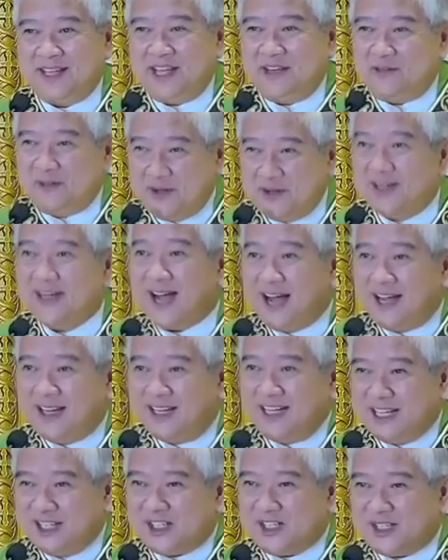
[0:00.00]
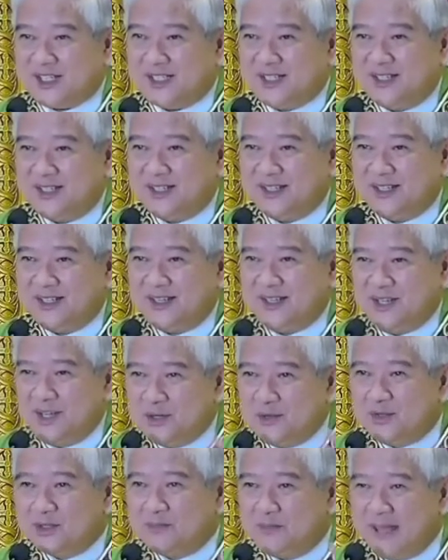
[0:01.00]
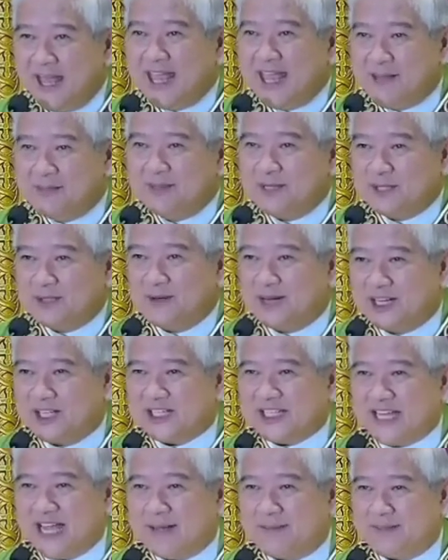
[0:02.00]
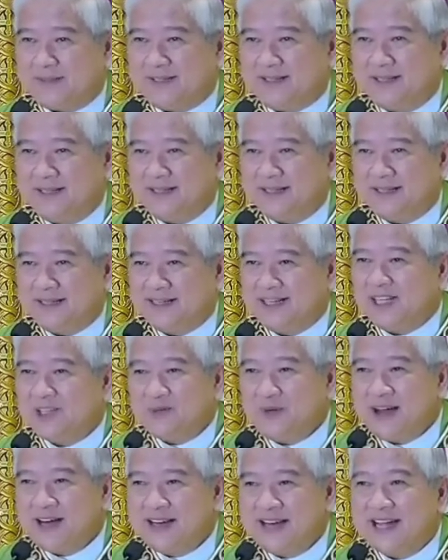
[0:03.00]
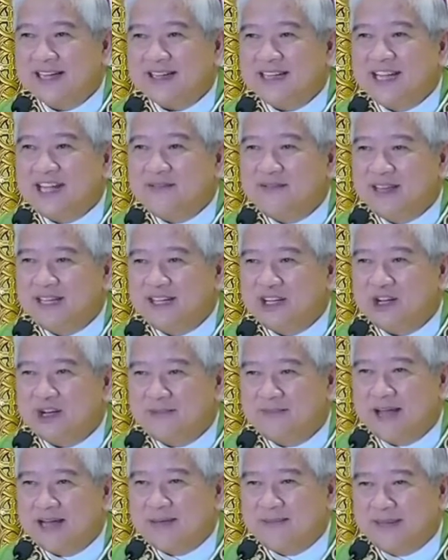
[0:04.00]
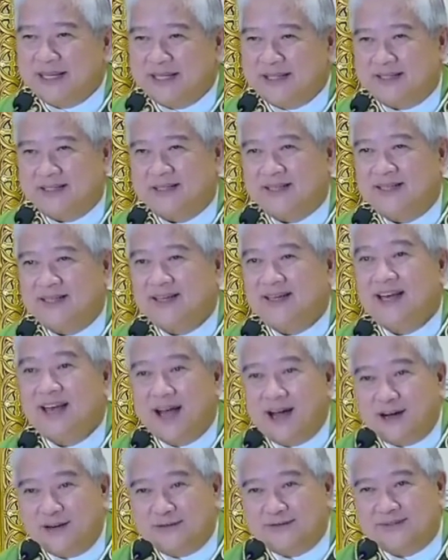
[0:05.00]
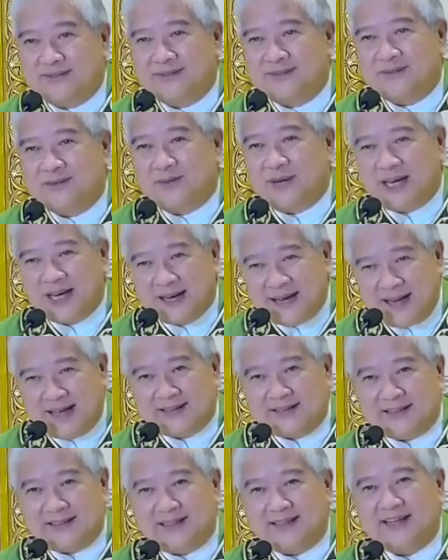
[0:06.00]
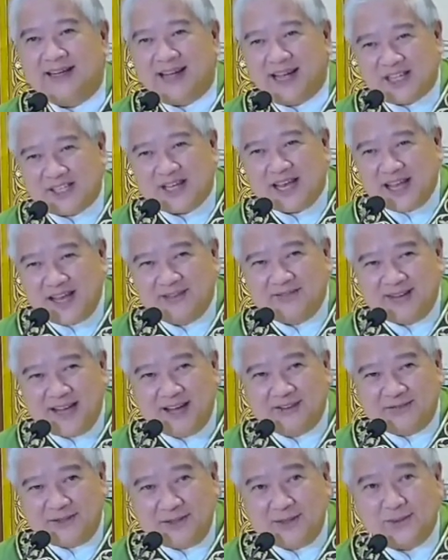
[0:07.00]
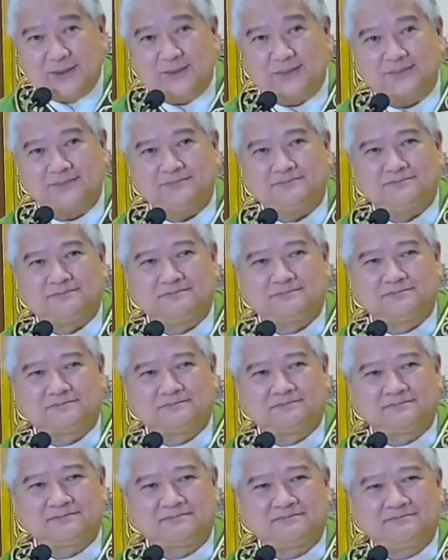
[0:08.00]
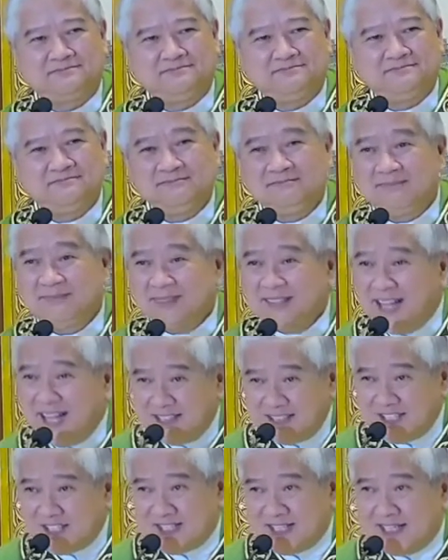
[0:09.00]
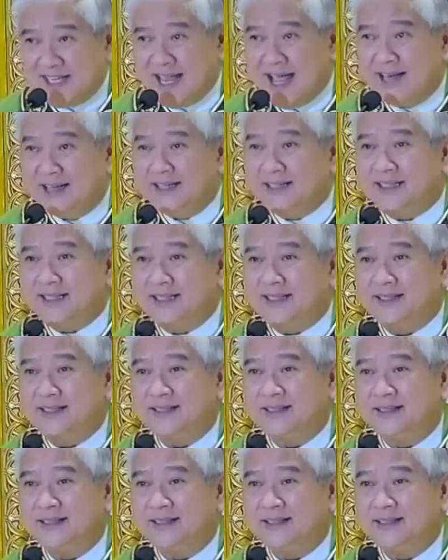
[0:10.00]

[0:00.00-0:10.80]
If you are honest, you would be able to accept that we are not living the commandment, love one another as I have loved you. That is the reality.